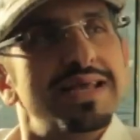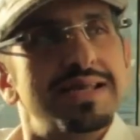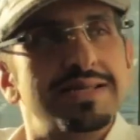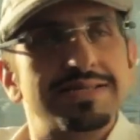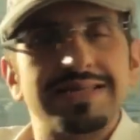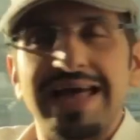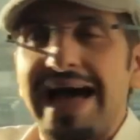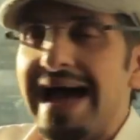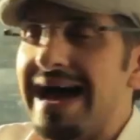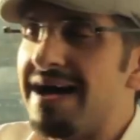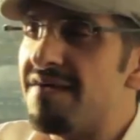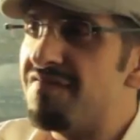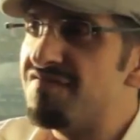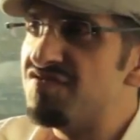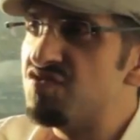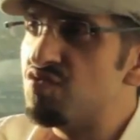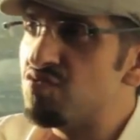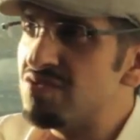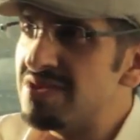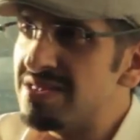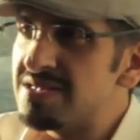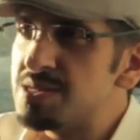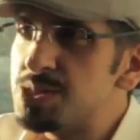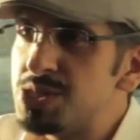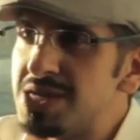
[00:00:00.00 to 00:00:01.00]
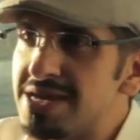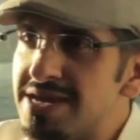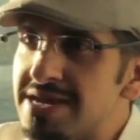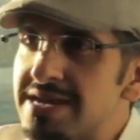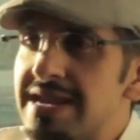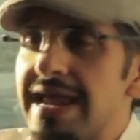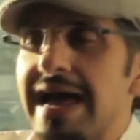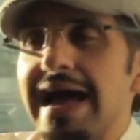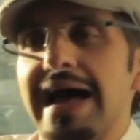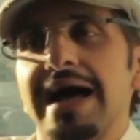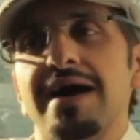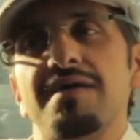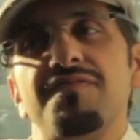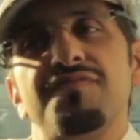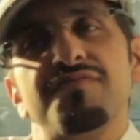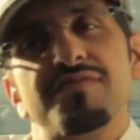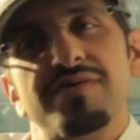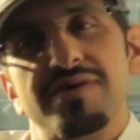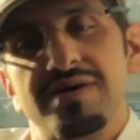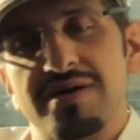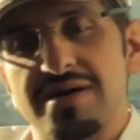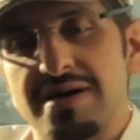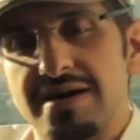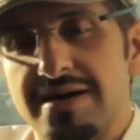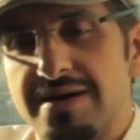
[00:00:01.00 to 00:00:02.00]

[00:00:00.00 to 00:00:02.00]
He's half Tunisian, half